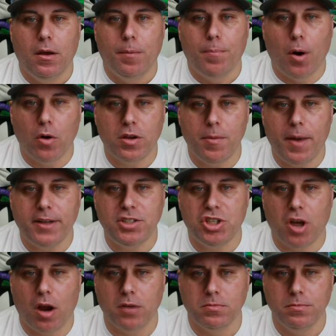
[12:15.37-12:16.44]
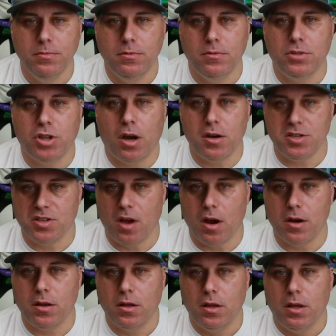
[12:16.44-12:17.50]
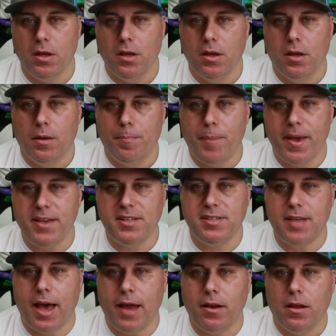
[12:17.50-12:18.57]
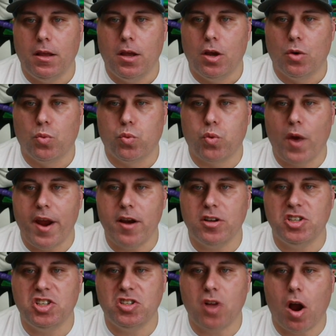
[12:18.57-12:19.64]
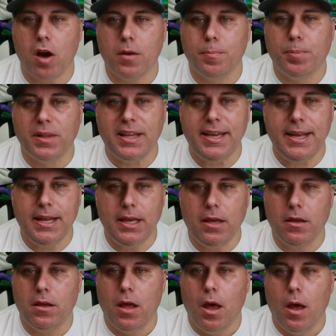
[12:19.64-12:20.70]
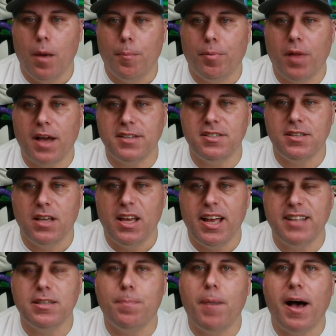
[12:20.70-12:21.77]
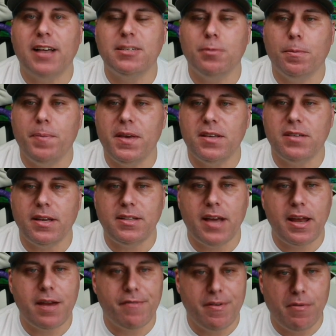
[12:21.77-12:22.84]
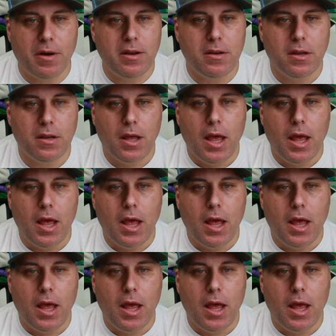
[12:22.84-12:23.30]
Pokemon Charizard base set, rare star bleeding, plus it's a possible PSA 10, everyone.